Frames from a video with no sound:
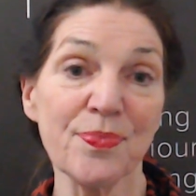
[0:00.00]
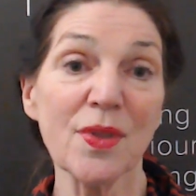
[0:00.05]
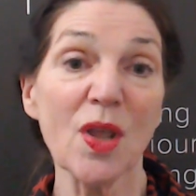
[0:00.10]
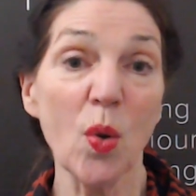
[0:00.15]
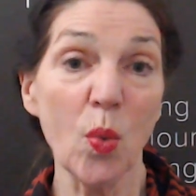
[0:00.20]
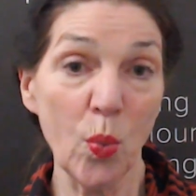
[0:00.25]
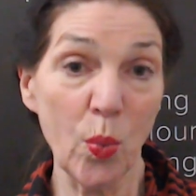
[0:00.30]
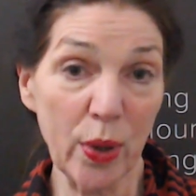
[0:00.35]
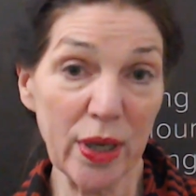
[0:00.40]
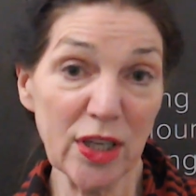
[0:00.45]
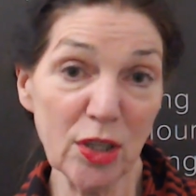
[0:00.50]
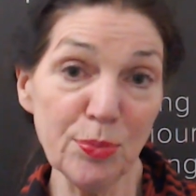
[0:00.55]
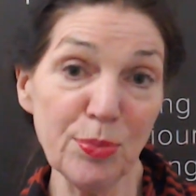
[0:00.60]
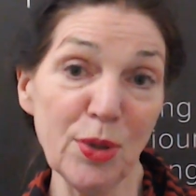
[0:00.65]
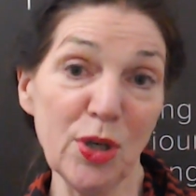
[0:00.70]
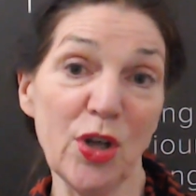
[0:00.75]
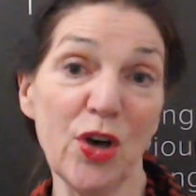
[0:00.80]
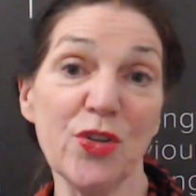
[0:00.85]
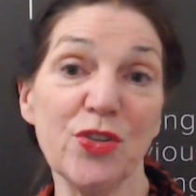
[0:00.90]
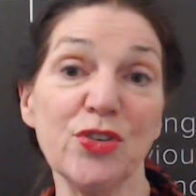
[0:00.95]
well
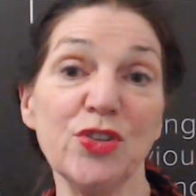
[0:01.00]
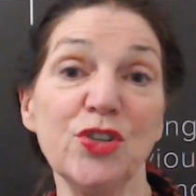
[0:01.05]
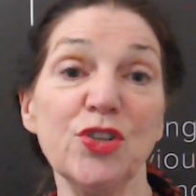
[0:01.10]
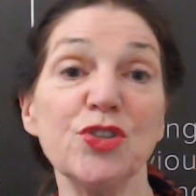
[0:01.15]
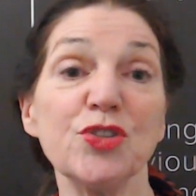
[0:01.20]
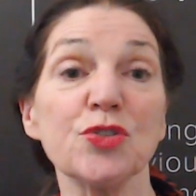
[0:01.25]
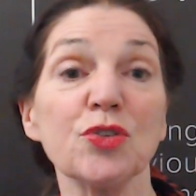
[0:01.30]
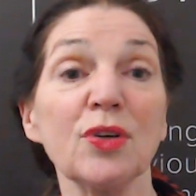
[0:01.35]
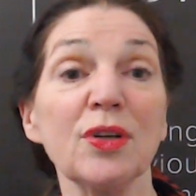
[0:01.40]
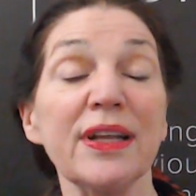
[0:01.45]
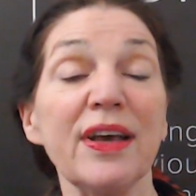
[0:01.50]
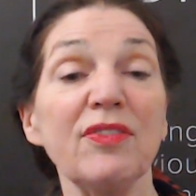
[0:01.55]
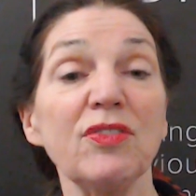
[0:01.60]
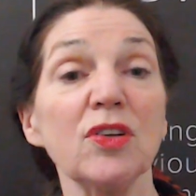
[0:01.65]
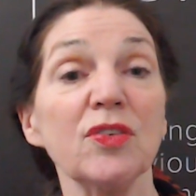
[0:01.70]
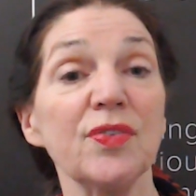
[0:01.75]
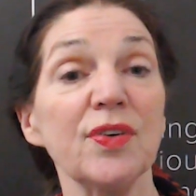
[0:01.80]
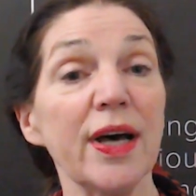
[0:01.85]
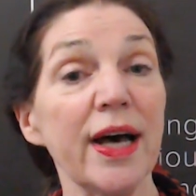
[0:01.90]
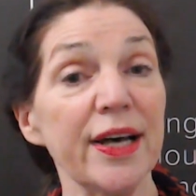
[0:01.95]
below the neutral level
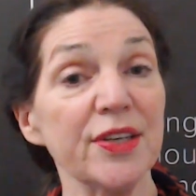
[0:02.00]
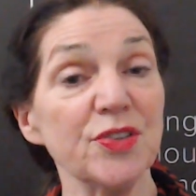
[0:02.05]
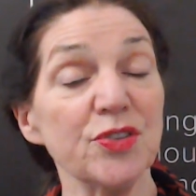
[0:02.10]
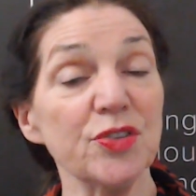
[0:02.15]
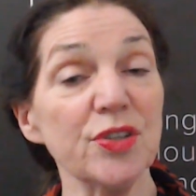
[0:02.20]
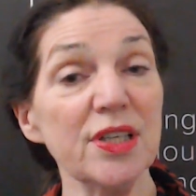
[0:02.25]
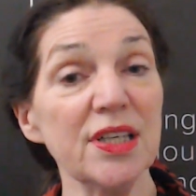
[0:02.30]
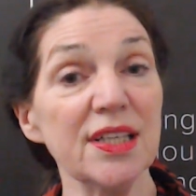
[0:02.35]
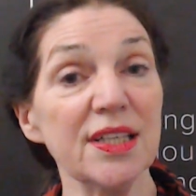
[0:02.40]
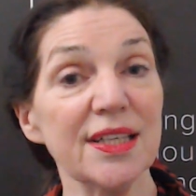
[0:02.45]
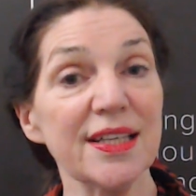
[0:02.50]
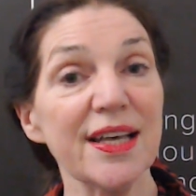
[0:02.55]
of 100,